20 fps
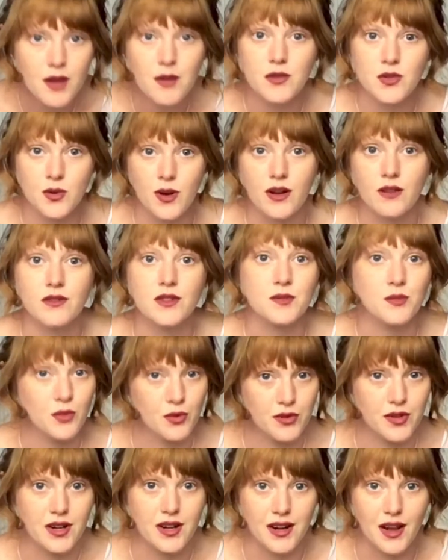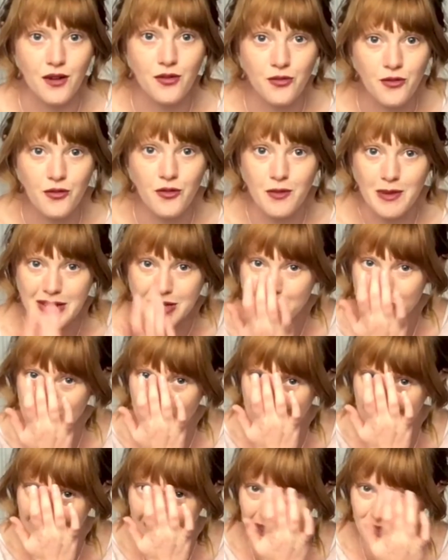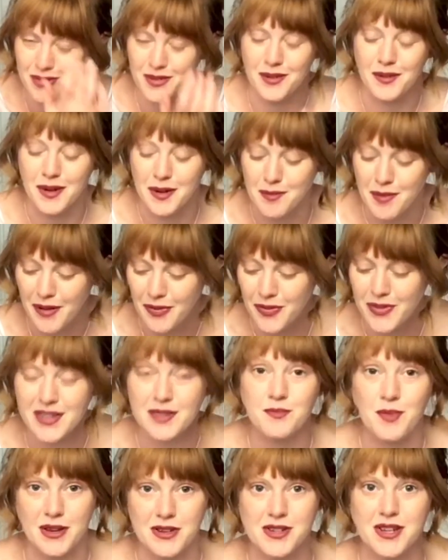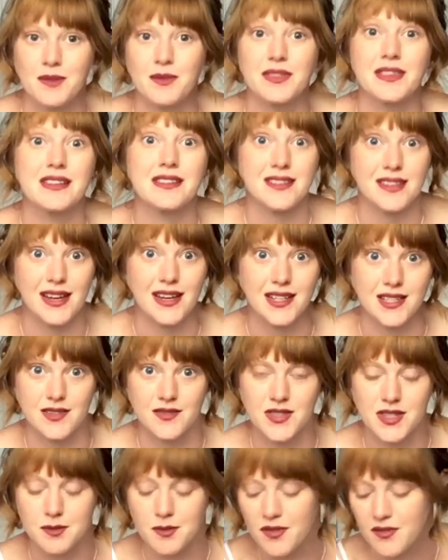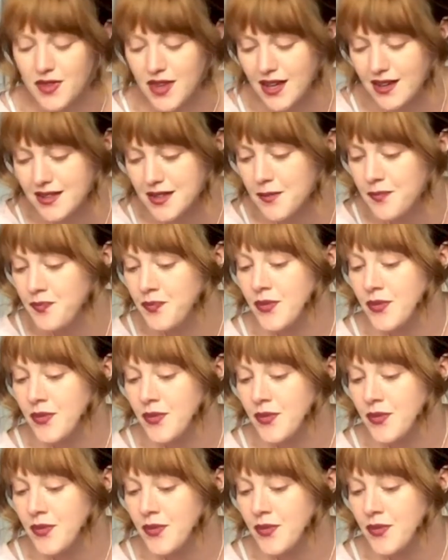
12 is more than enough for me to try and get through in a month, especially with the size of some of these.